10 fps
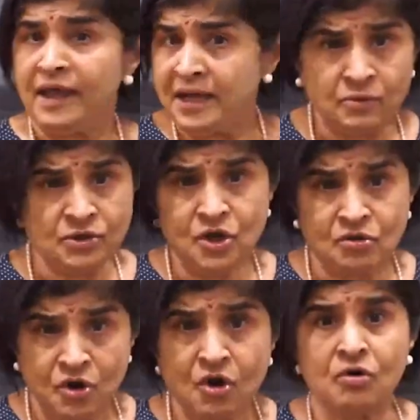And I was
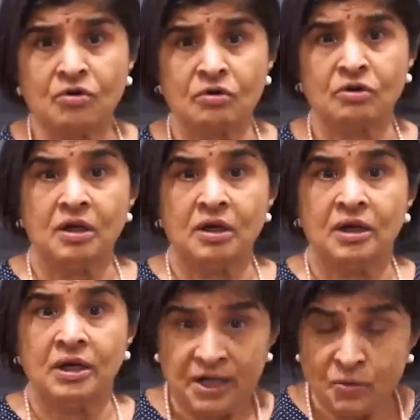not wrong.
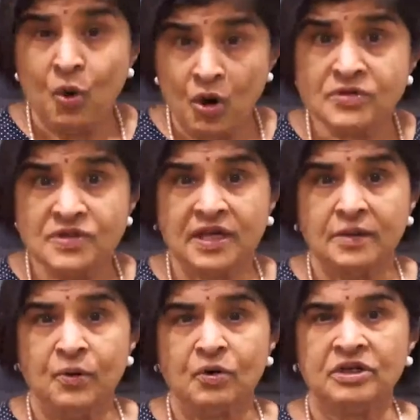It was
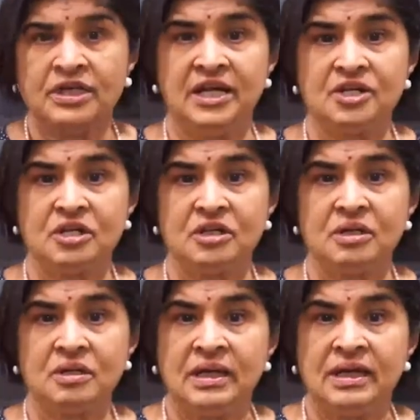an important election.